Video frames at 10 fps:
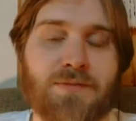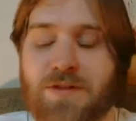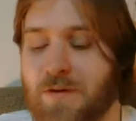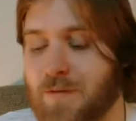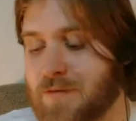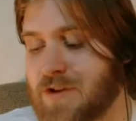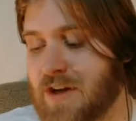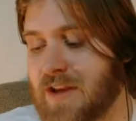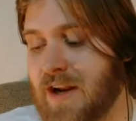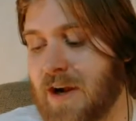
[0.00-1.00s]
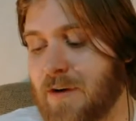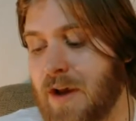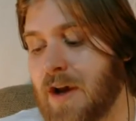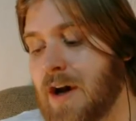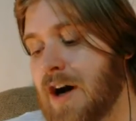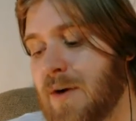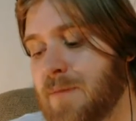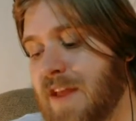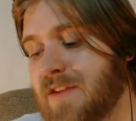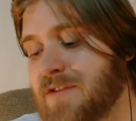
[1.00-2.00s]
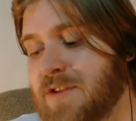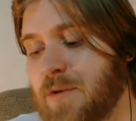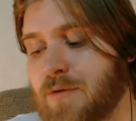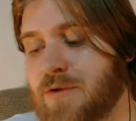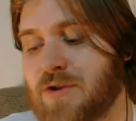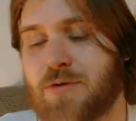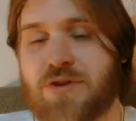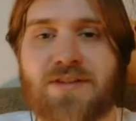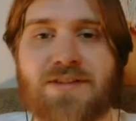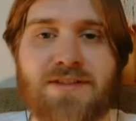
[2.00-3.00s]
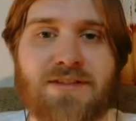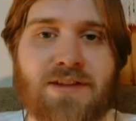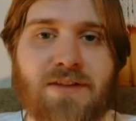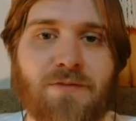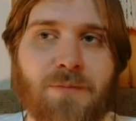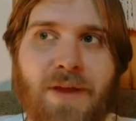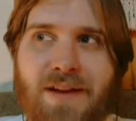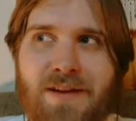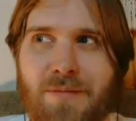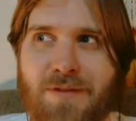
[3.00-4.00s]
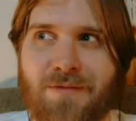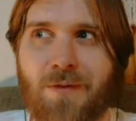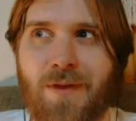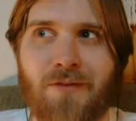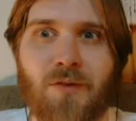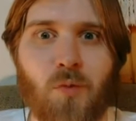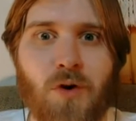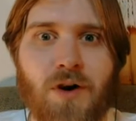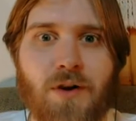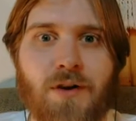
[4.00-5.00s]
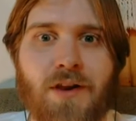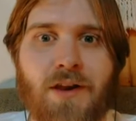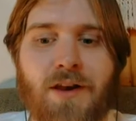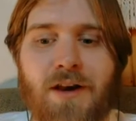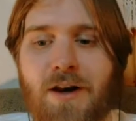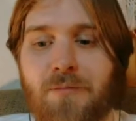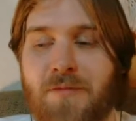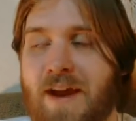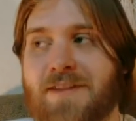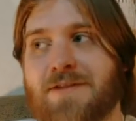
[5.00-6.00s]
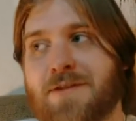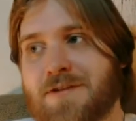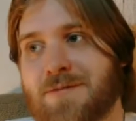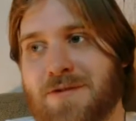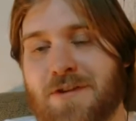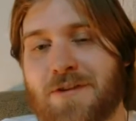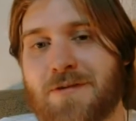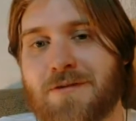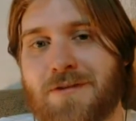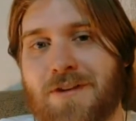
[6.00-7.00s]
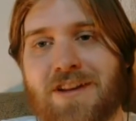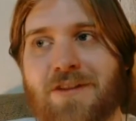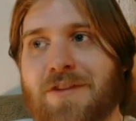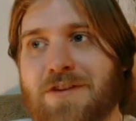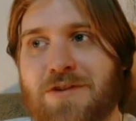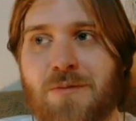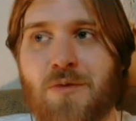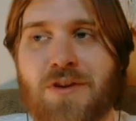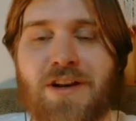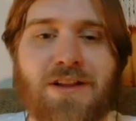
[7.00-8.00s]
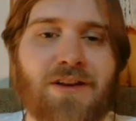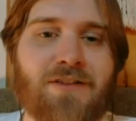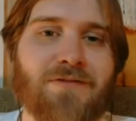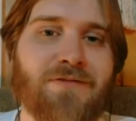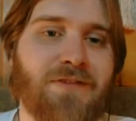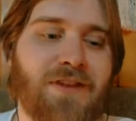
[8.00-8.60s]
So check that out. Um, then there's the older show Justice League from back in I believe 2001. Um, that is an awesome show. I love that show more than I love.